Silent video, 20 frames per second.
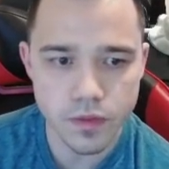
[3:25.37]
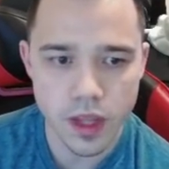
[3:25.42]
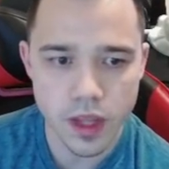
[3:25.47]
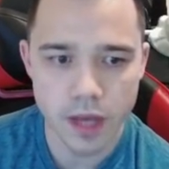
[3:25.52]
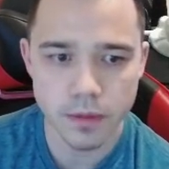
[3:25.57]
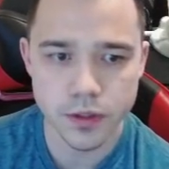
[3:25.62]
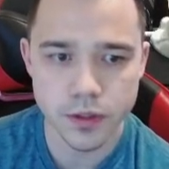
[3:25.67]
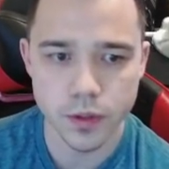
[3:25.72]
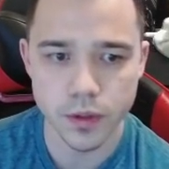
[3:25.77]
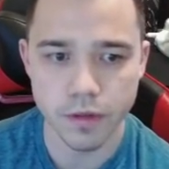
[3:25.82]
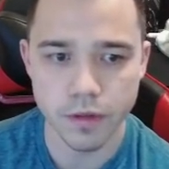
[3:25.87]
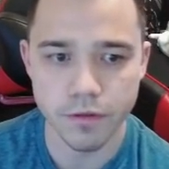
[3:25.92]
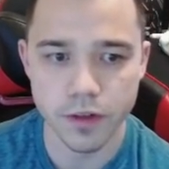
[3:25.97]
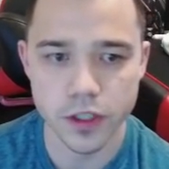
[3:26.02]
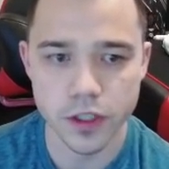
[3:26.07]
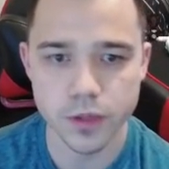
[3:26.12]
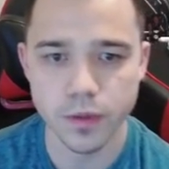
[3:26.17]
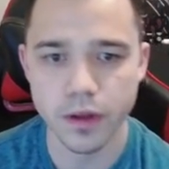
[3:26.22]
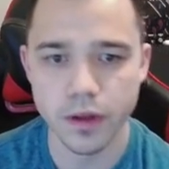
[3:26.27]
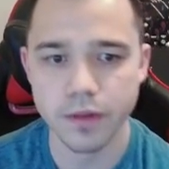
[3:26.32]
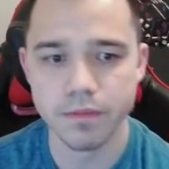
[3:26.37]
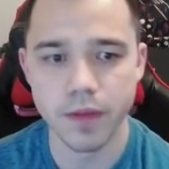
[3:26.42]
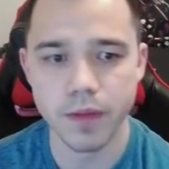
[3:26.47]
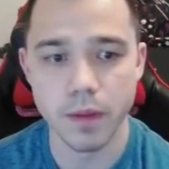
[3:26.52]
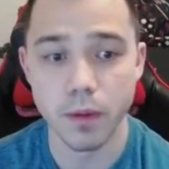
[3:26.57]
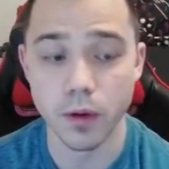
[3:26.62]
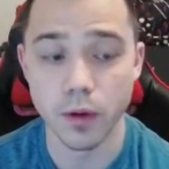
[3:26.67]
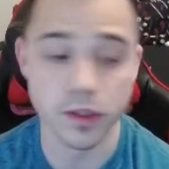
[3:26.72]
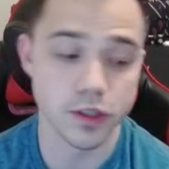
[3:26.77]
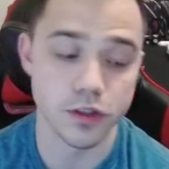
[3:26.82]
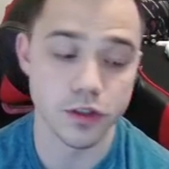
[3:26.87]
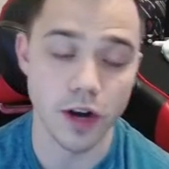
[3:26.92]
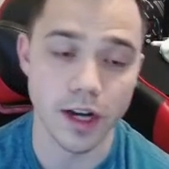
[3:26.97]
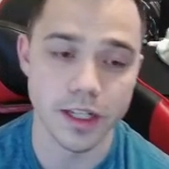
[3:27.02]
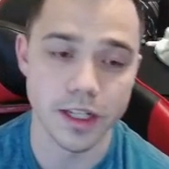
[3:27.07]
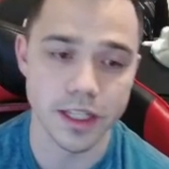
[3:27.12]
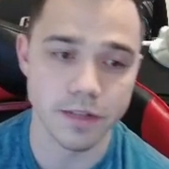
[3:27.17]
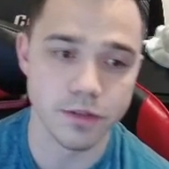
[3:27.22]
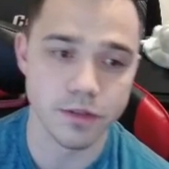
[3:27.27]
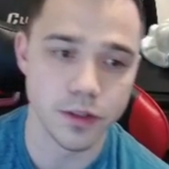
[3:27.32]
to win the first one. My opponent tried to
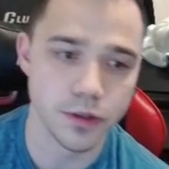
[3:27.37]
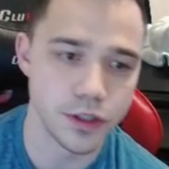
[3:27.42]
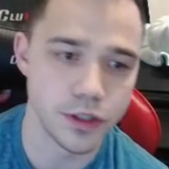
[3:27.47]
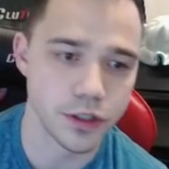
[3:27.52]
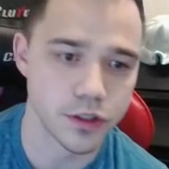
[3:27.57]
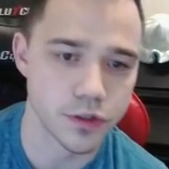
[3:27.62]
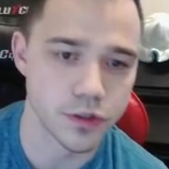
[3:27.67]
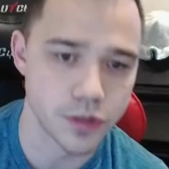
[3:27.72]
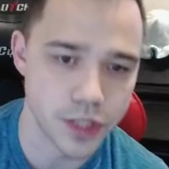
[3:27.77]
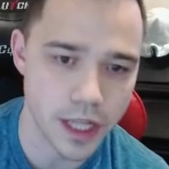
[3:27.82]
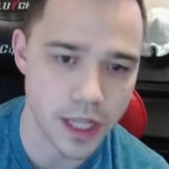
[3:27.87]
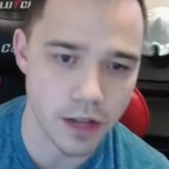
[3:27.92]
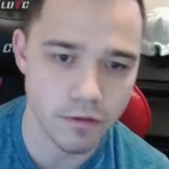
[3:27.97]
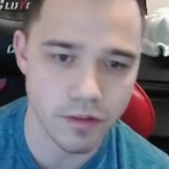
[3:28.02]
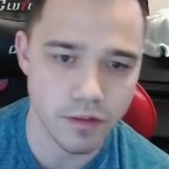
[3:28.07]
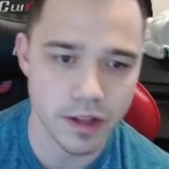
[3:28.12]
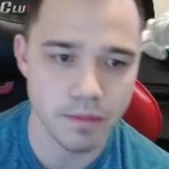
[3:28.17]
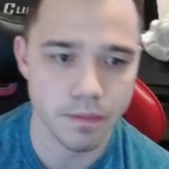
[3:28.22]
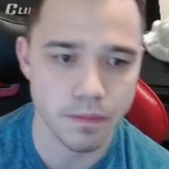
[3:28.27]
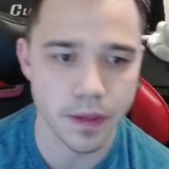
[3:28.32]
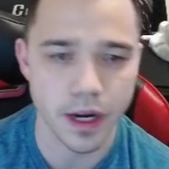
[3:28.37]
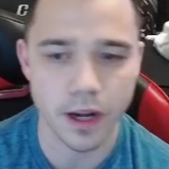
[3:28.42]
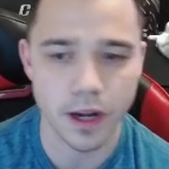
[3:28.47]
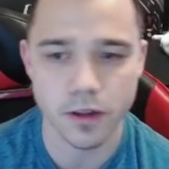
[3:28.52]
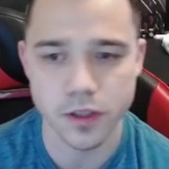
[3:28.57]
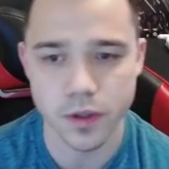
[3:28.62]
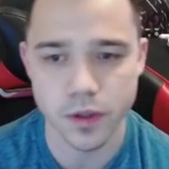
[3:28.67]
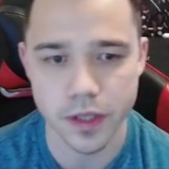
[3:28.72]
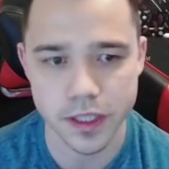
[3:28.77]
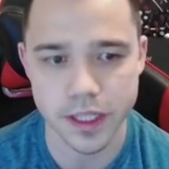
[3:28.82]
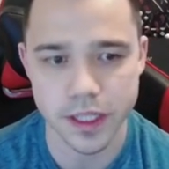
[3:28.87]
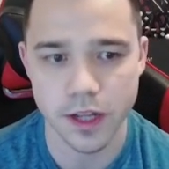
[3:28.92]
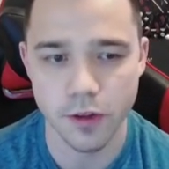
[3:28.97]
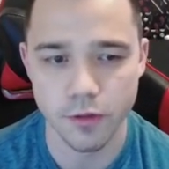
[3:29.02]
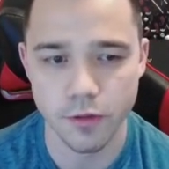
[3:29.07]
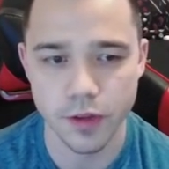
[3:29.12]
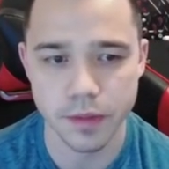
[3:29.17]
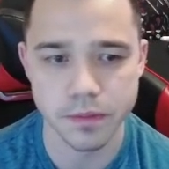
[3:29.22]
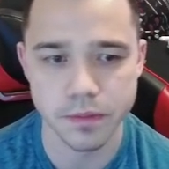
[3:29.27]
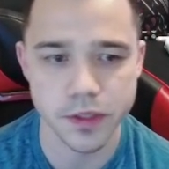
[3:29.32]
save 2 shields for Talonflame, but I also had a
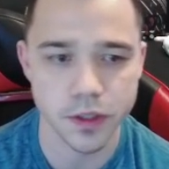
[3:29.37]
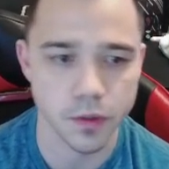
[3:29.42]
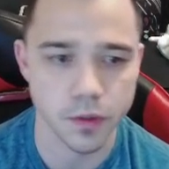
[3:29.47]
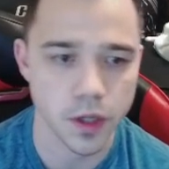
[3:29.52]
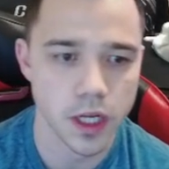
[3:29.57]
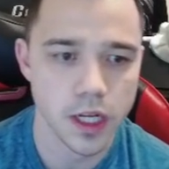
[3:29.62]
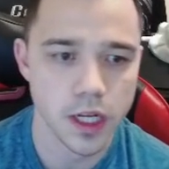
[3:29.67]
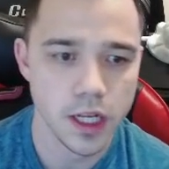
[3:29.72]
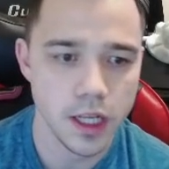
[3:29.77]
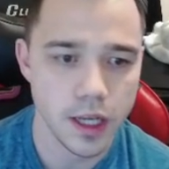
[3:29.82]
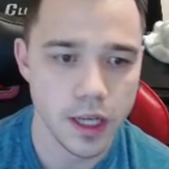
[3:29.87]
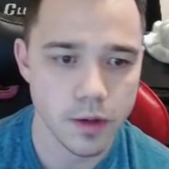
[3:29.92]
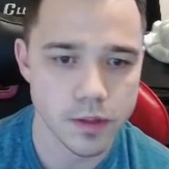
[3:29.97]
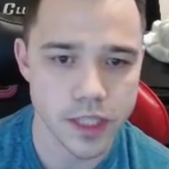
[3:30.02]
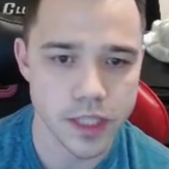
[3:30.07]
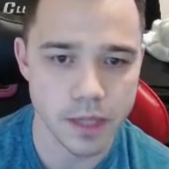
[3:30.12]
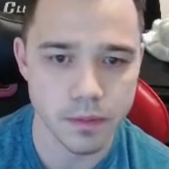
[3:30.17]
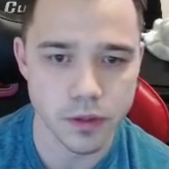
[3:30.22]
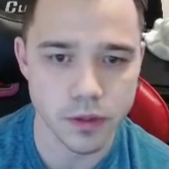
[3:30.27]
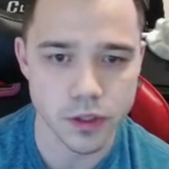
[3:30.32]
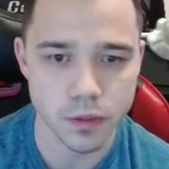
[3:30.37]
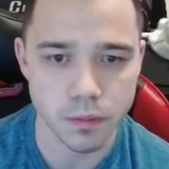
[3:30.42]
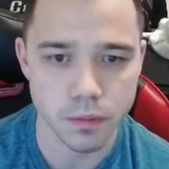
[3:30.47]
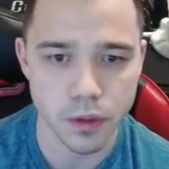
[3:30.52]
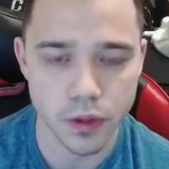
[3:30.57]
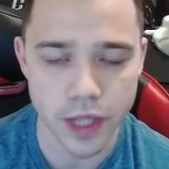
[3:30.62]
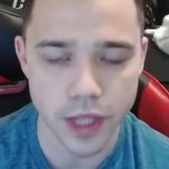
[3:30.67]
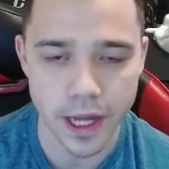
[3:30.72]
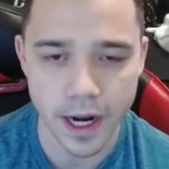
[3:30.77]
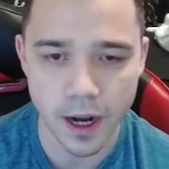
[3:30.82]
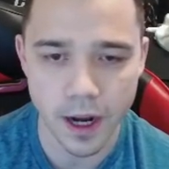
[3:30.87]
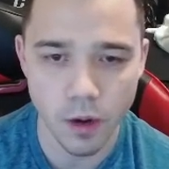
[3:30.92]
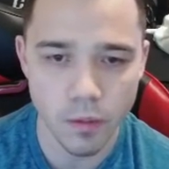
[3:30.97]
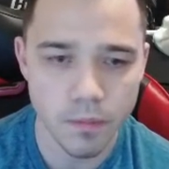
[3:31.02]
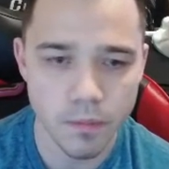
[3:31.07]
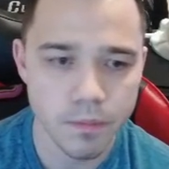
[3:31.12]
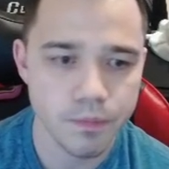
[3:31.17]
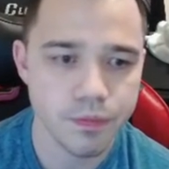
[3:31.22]
Talonflame, so was able to pull that out.